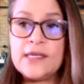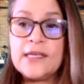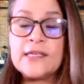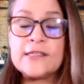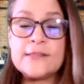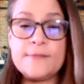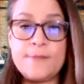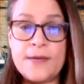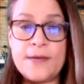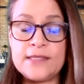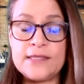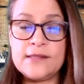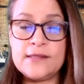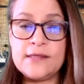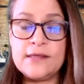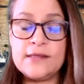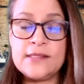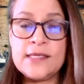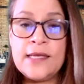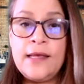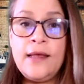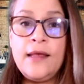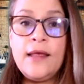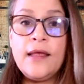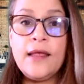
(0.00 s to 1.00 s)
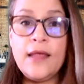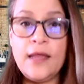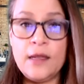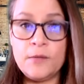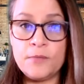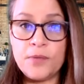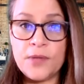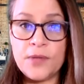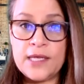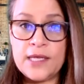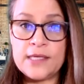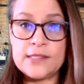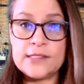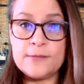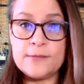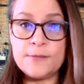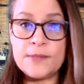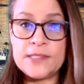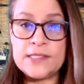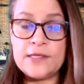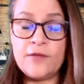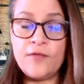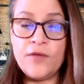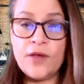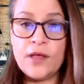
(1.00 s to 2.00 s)
expenses in place
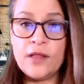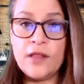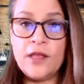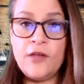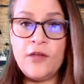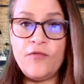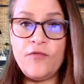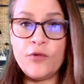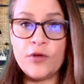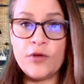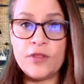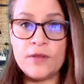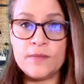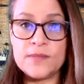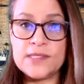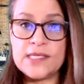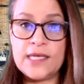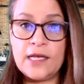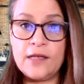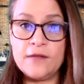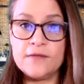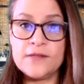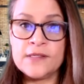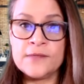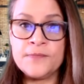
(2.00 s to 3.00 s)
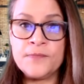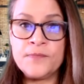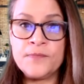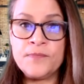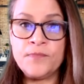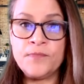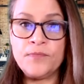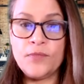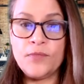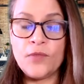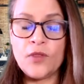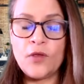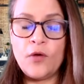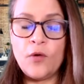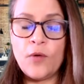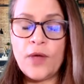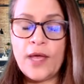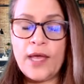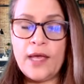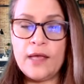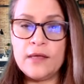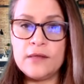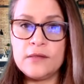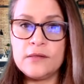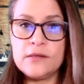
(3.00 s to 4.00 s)
specifically for themselves.
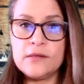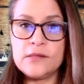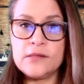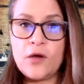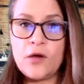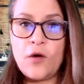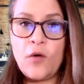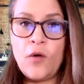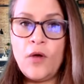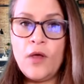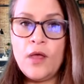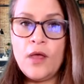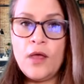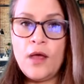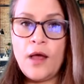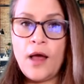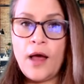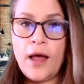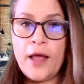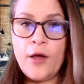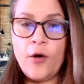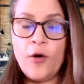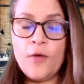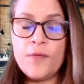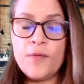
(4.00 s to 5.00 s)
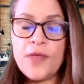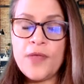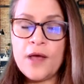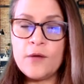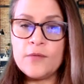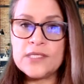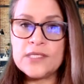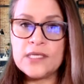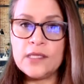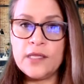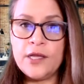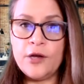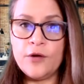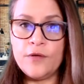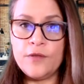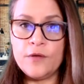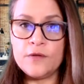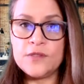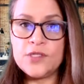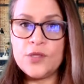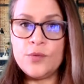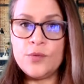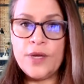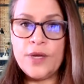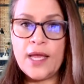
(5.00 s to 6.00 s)
Okay, so I hope that was clear on
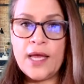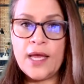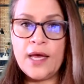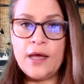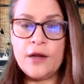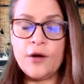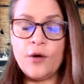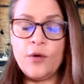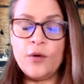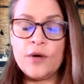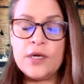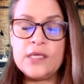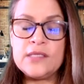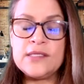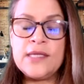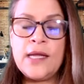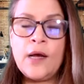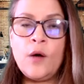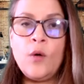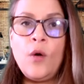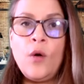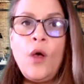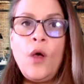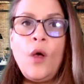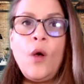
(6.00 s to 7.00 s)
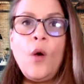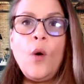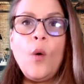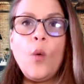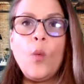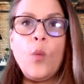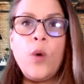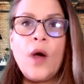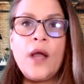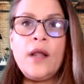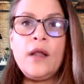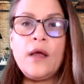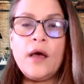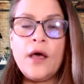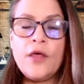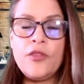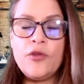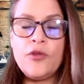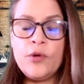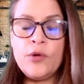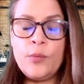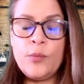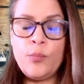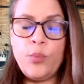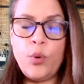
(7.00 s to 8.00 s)
those three categories. Now, one
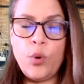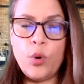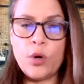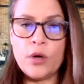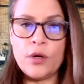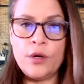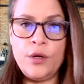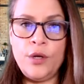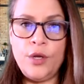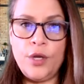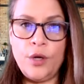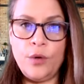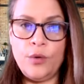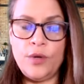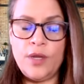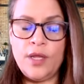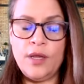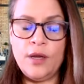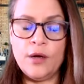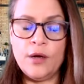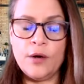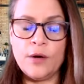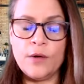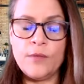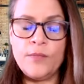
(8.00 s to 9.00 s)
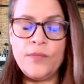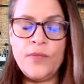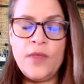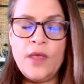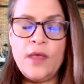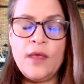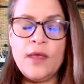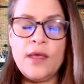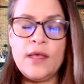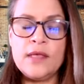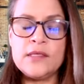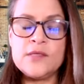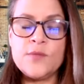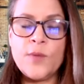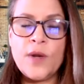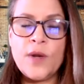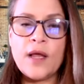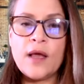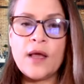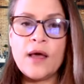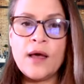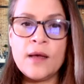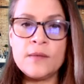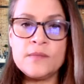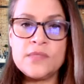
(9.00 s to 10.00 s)
other important note here is when
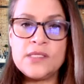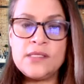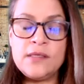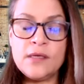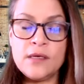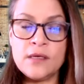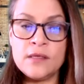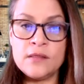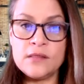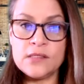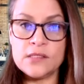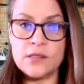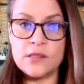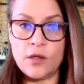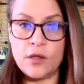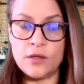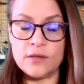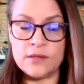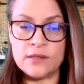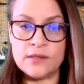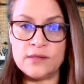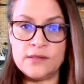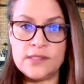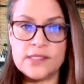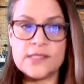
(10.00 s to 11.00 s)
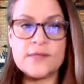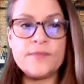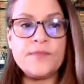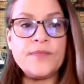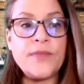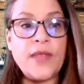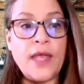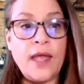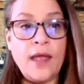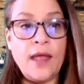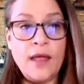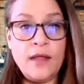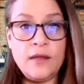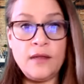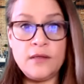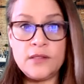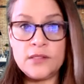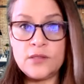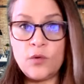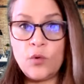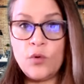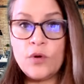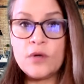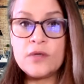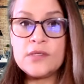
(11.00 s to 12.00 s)
it comes to consultants and
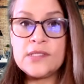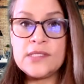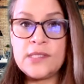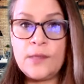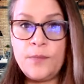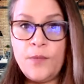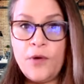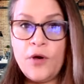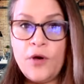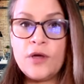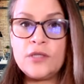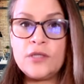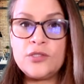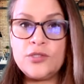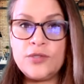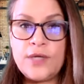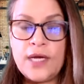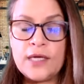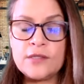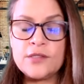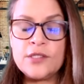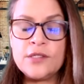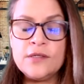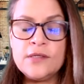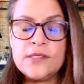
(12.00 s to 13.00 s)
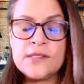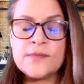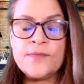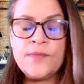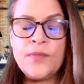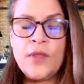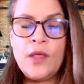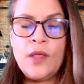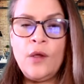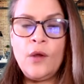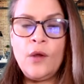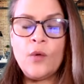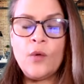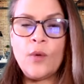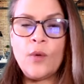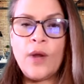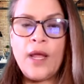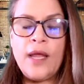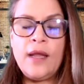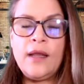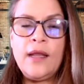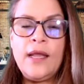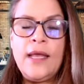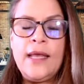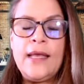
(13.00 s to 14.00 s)
or subcontractors,
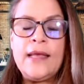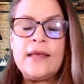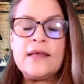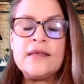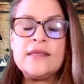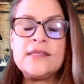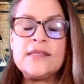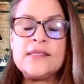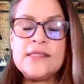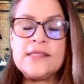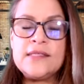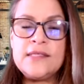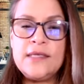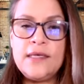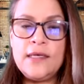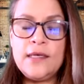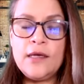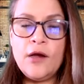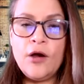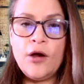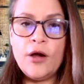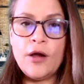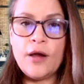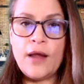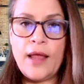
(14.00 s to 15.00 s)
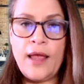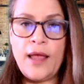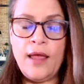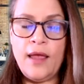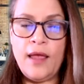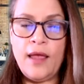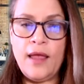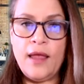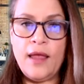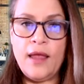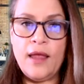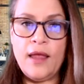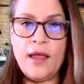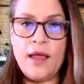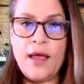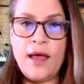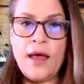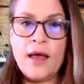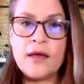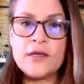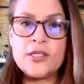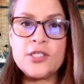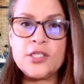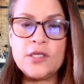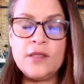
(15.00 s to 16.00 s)
right? CRA
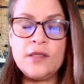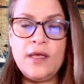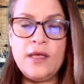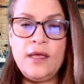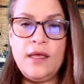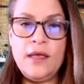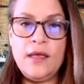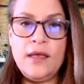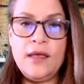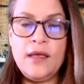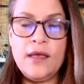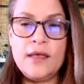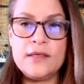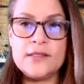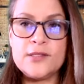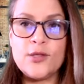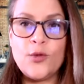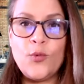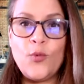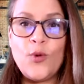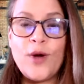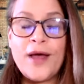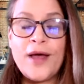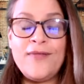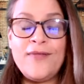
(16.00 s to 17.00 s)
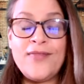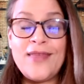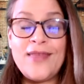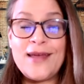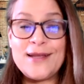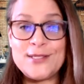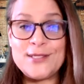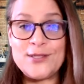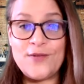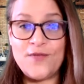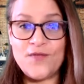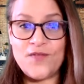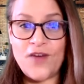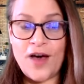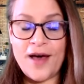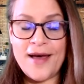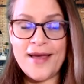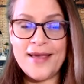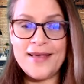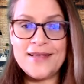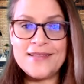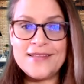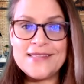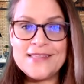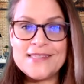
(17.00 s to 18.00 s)
actually is the one that
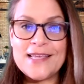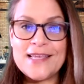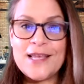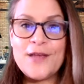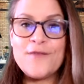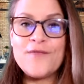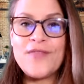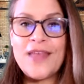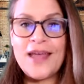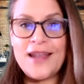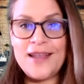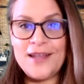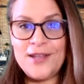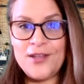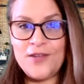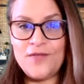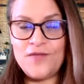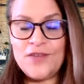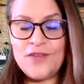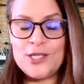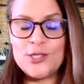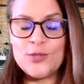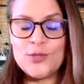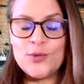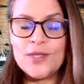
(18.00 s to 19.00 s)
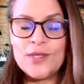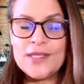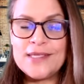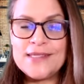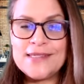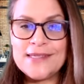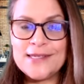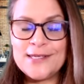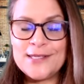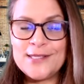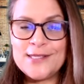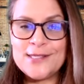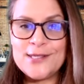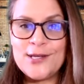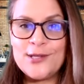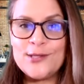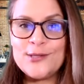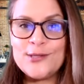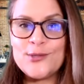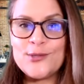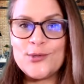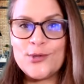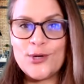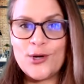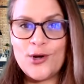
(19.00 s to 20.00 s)
defines if that individual is a
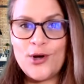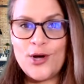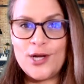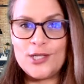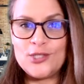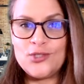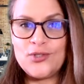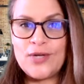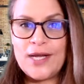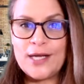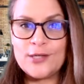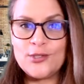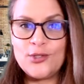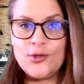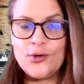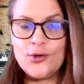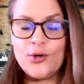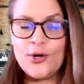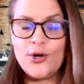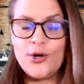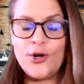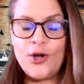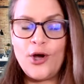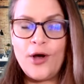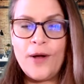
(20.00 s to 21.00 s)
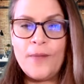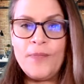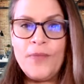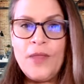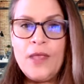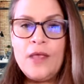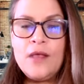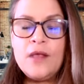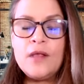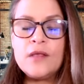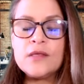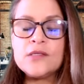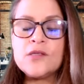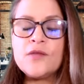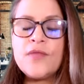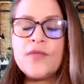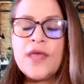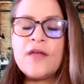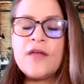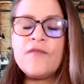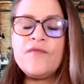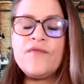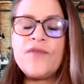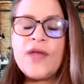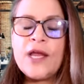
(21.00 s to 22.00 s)
consultant or a contractor or not. So they
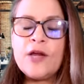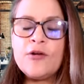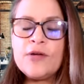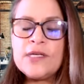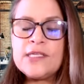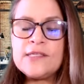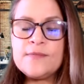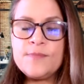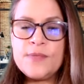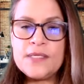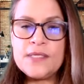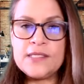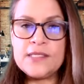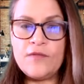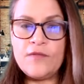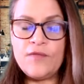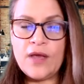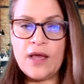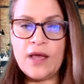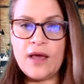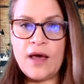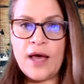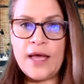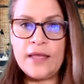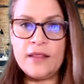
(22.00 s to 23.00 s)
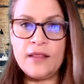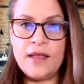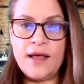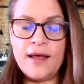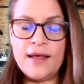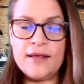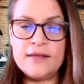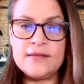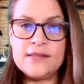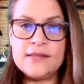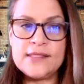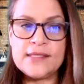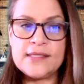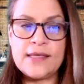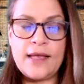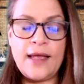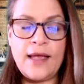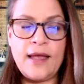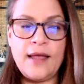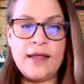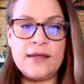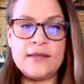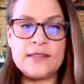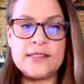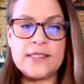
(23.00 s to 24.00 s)
have very specific guidelines.
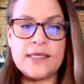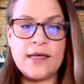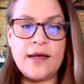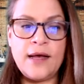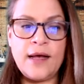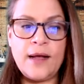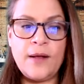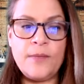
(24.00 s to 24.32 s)
And